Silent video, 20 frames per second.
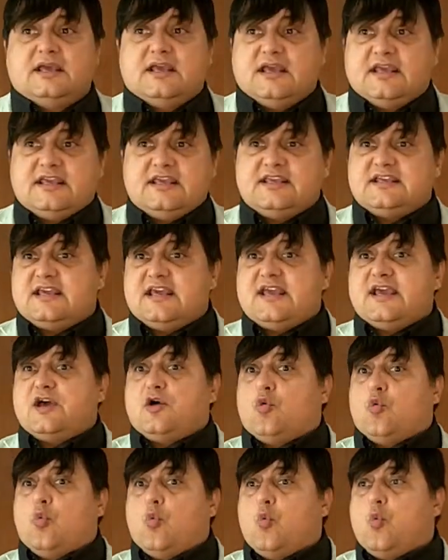He
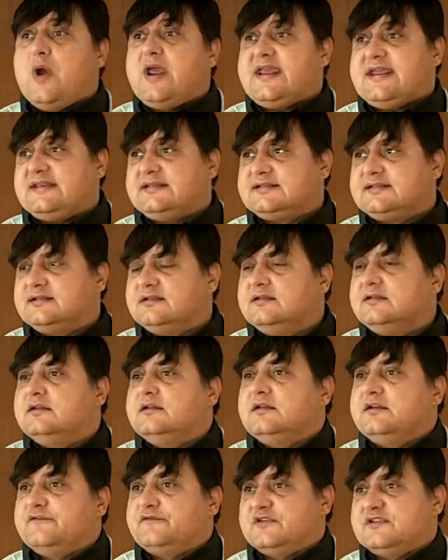can't wait
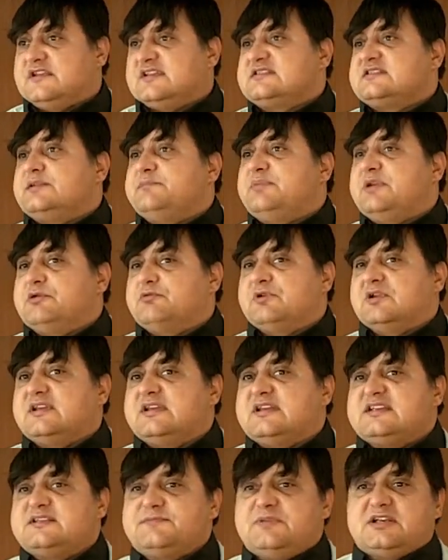for this to be
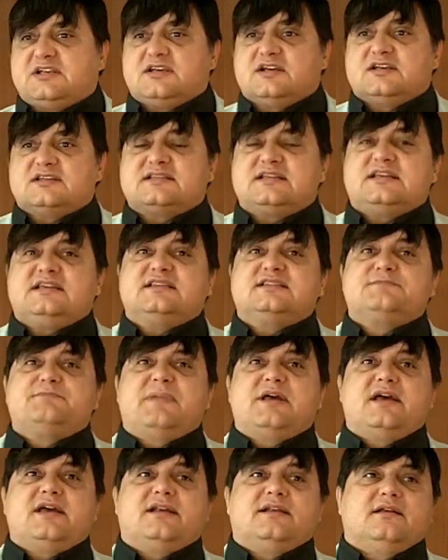released because he's
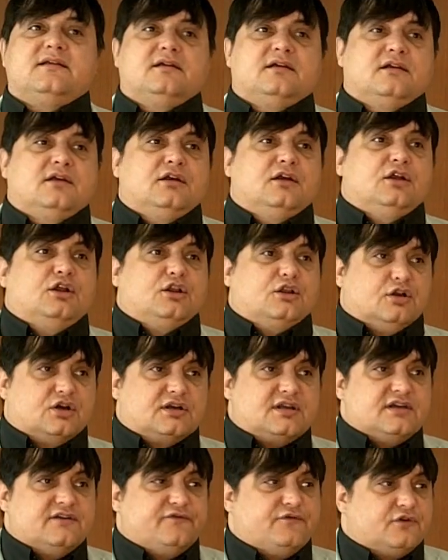been
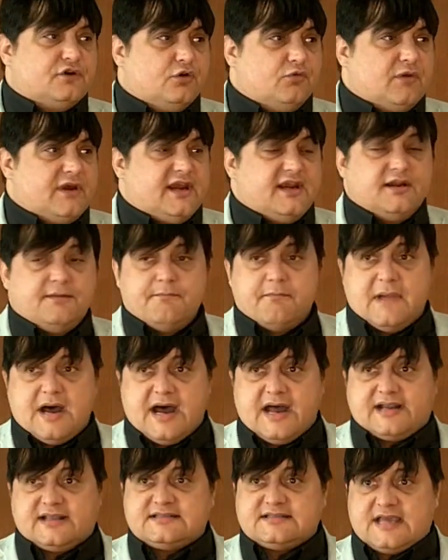looking for a way to
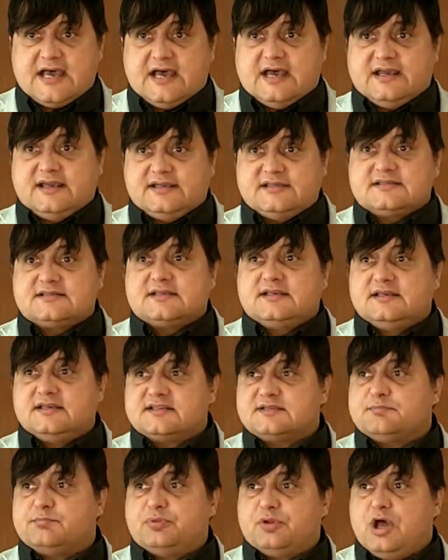monetize
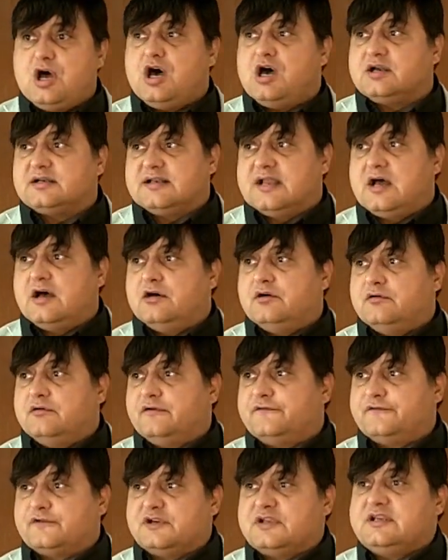his blog now
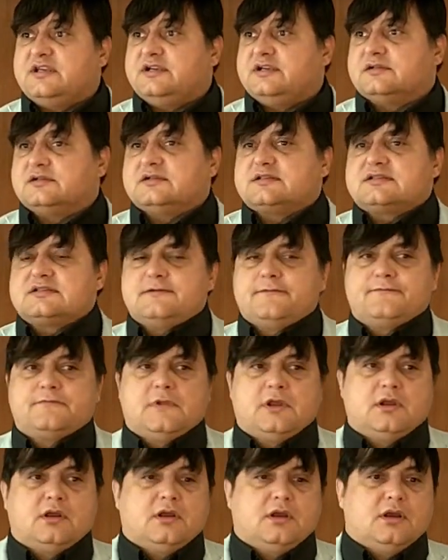for years.
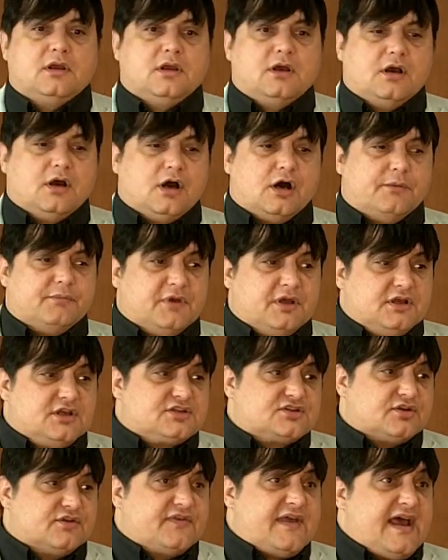
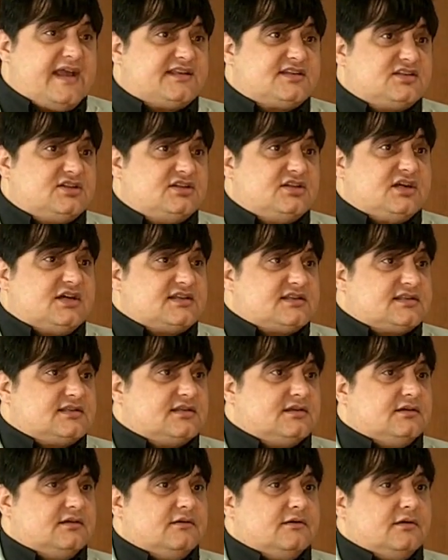So
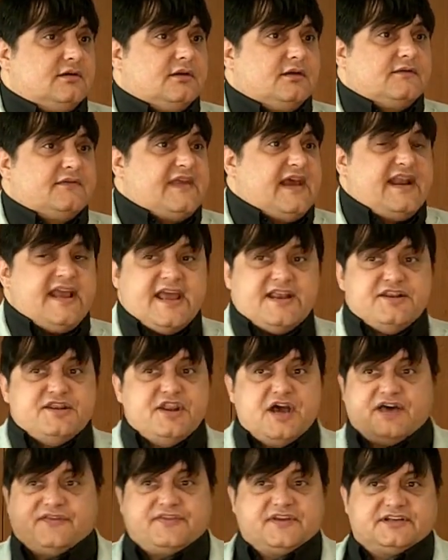that had
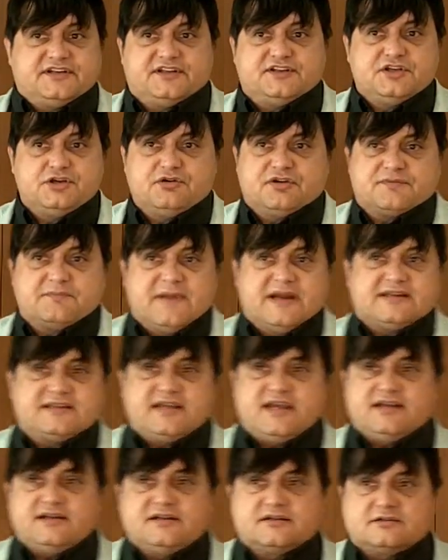nothing to do with my
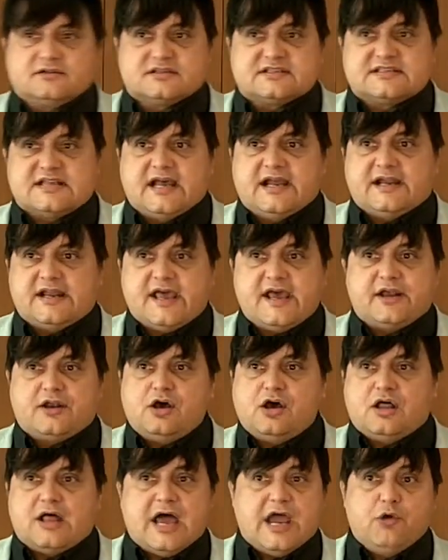technical side at all.